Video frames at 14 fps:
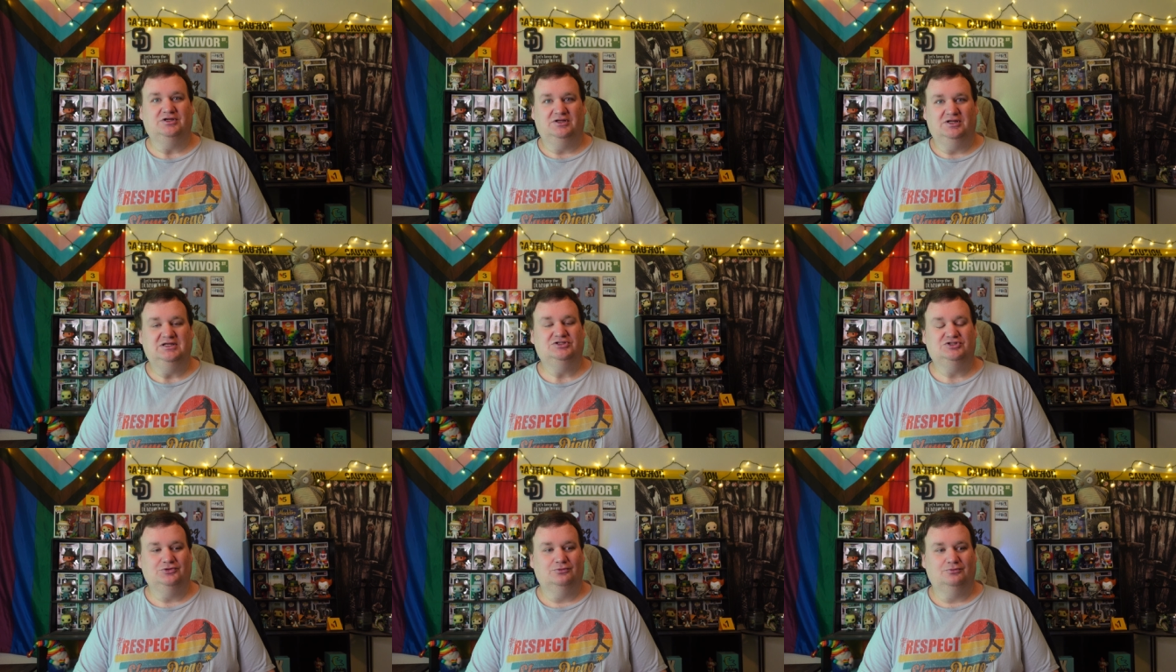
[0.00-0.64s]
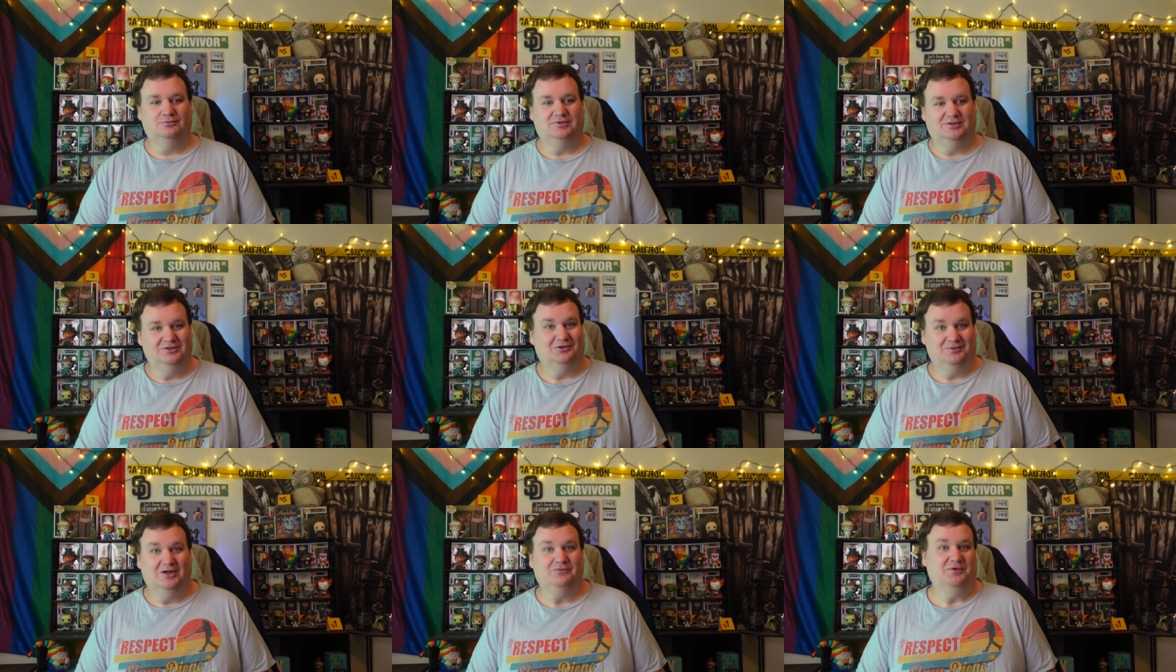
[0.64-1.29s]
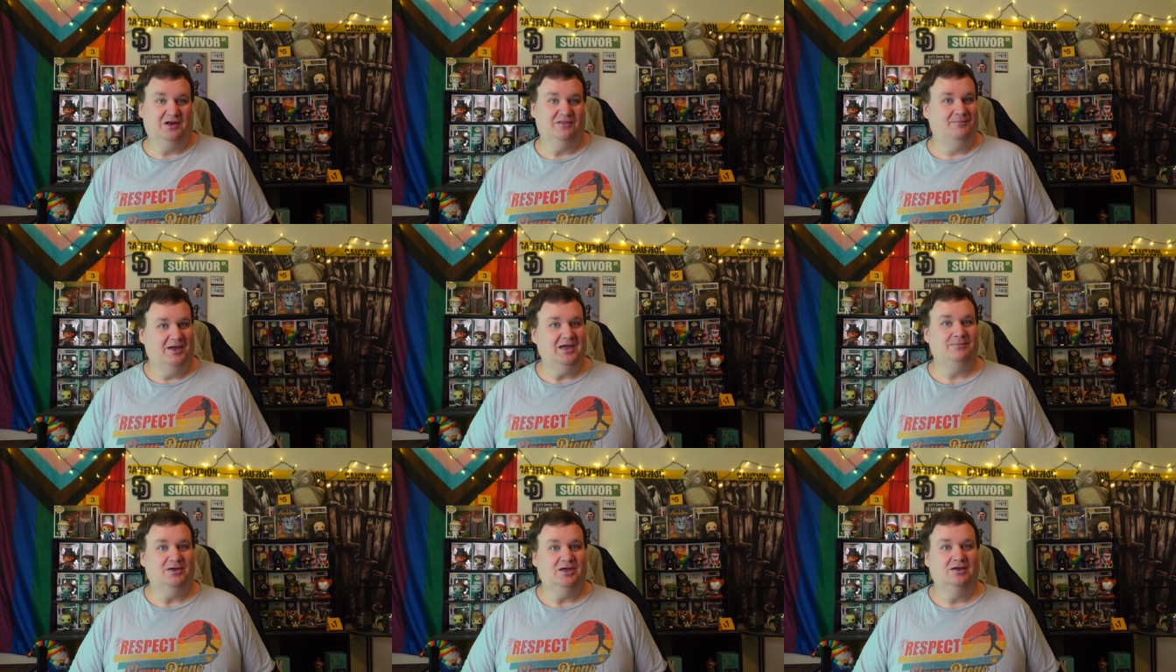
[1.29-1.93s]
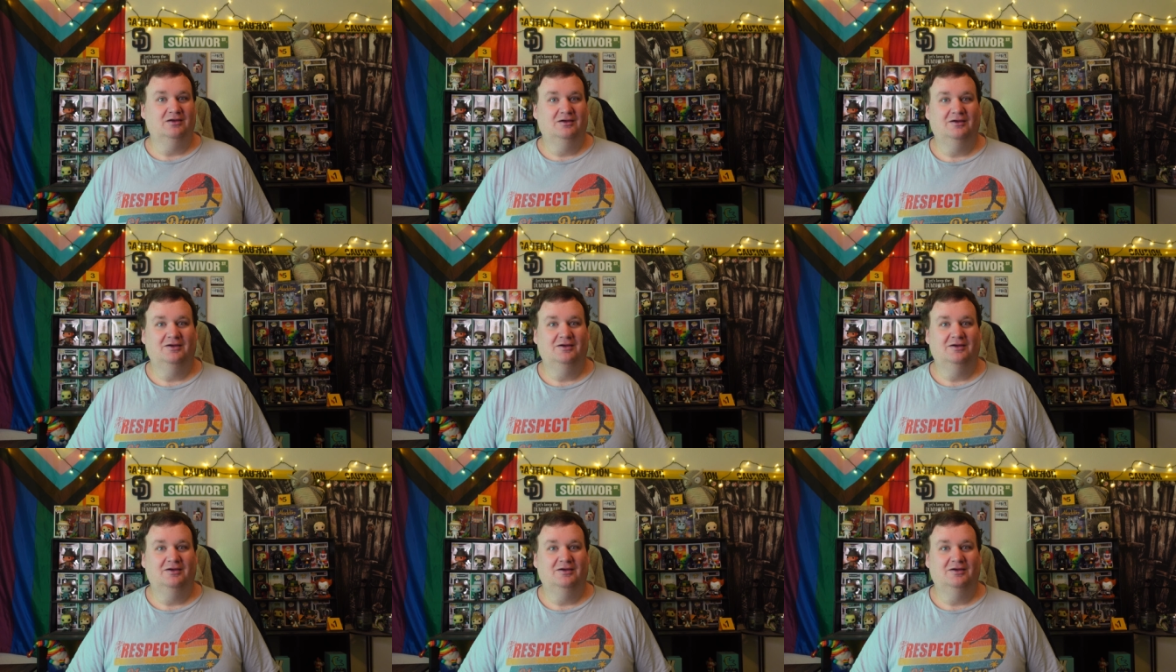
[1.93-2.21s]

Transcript: You need to, you know, get rid of the baby